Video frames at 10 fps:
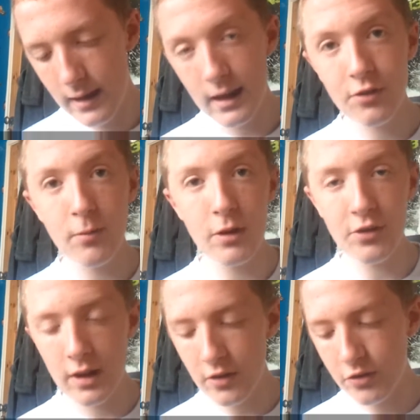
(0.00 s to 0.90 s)
Next thing I want to
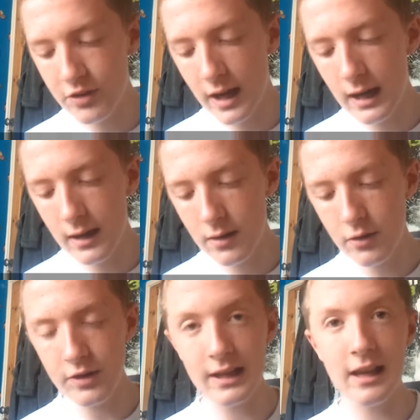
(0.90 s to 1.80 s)
say is that
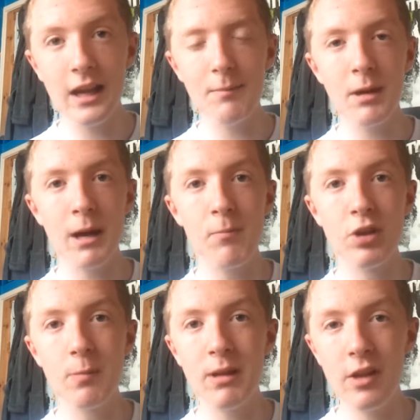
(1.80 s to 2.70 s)
Skylanders, like a game that my
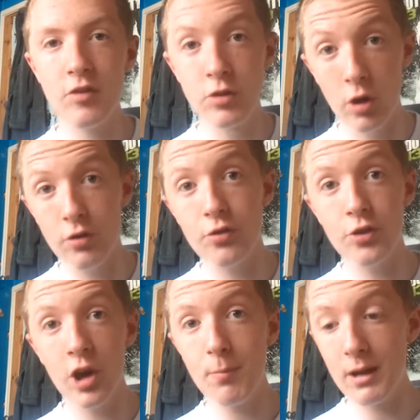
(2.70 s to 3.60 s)
brother plays
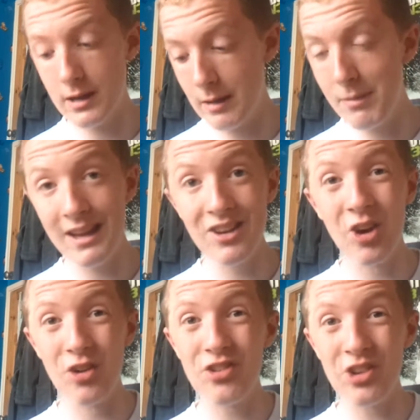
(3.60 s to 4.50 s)
non-stop. I mean
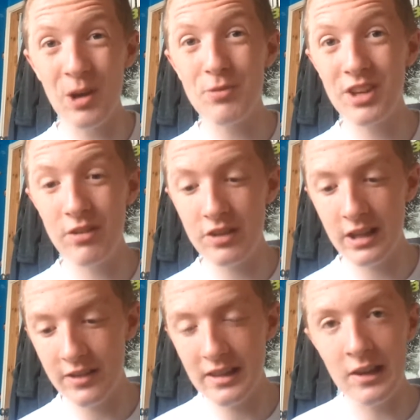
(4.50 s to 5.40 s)
non-stop,
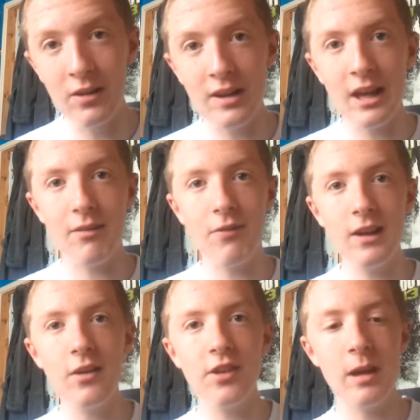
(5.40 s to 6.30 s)
seriously. It's like the little like
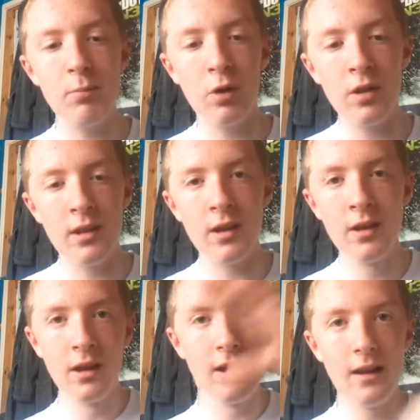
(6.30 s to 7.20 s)
figures that you put on
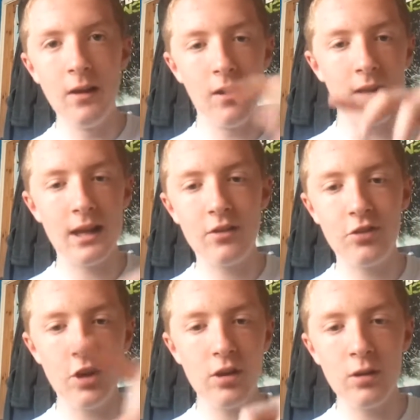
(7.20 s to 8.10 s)
the little like
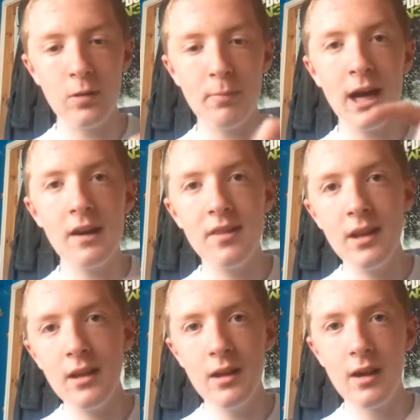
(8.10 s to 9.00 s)
circle pad thing,